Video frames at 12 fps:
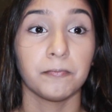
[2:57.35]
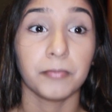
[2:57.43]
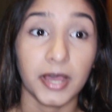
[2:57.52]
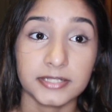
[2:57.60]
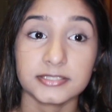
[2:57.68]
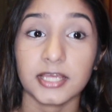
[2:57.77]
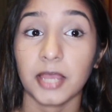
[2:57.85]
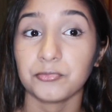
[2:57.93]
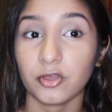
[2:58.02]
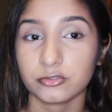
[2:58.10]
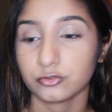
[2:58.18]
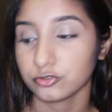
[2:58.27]
But I'm
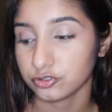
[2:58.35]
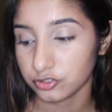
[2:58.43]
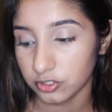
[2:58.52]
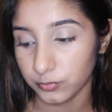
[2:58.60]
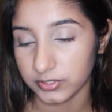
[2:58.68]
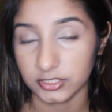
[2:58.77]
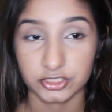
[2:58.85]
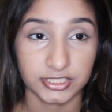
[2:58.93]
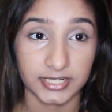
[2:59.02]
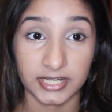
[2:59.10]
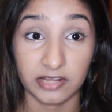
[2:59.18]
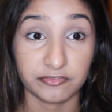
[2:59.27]
not too sure with the
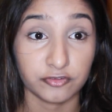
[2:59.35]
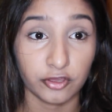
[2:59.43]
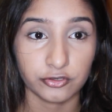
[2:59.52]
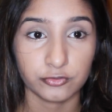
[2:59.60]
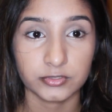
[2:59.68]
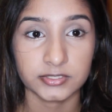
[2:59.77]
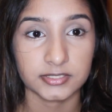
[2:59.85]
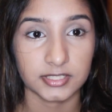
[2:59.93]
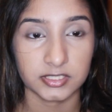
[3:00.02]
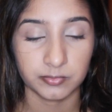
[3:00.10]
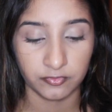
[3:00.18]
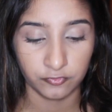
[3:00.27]
shade, and I've not used
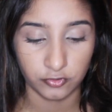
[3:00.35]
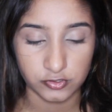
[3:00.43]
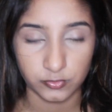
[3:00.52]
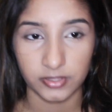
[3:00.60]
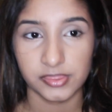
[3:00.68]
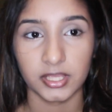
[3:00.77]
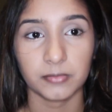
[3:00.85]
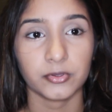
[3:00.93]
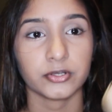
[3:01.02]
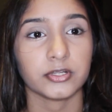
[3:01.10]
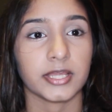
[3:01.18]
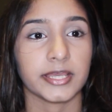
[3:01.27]
this before, so I think I'm gonna